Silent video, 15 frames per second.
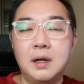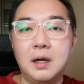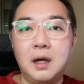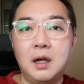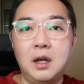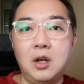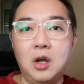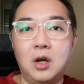
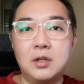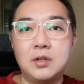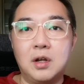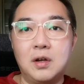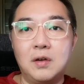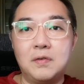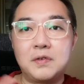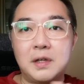a lot
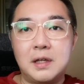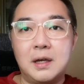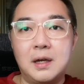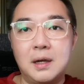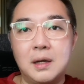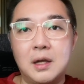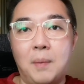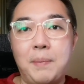of
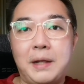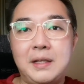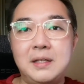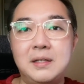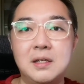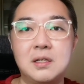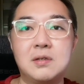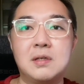the
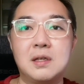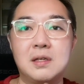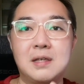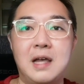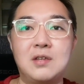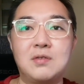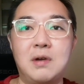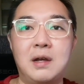competitors'
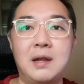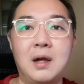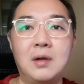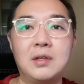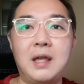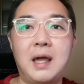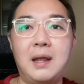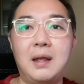size right now,
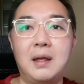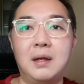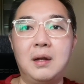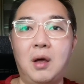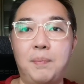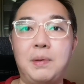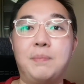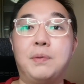that a
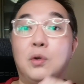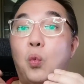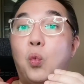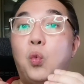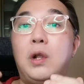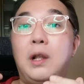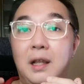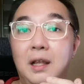lot of people
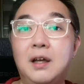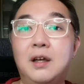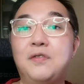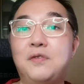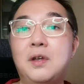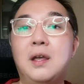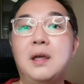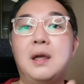would
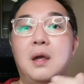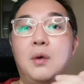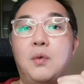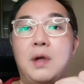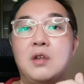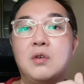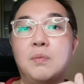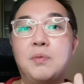love
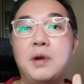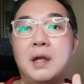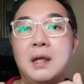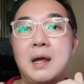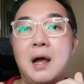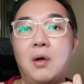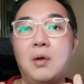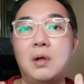when you bring
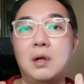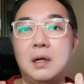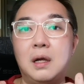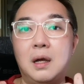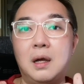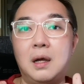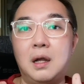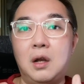it out
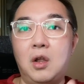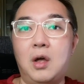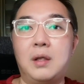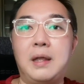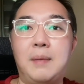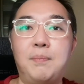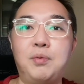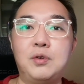a lot
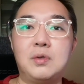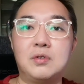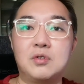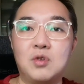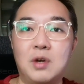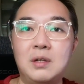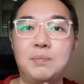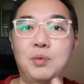and
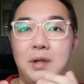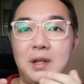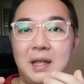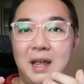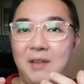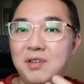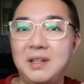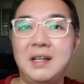try to put
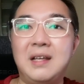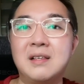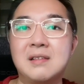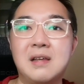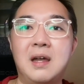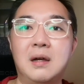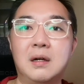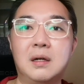everything
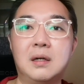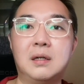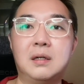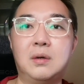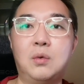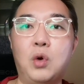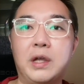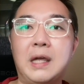inside
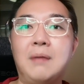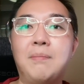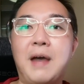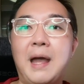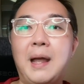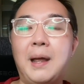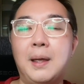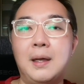a working
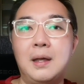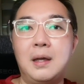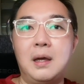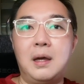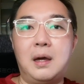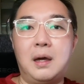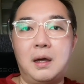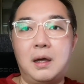bag.
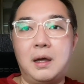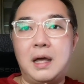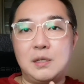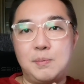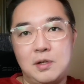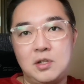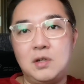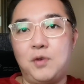
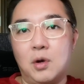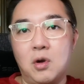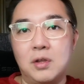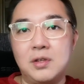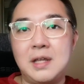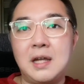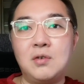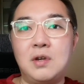Especially for
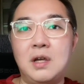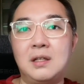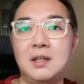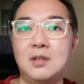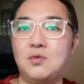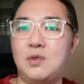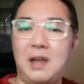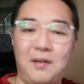content
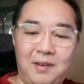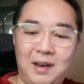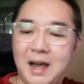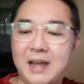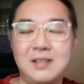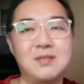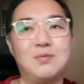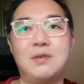creators, we have
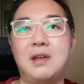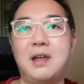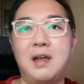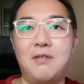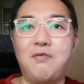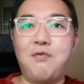lights, we have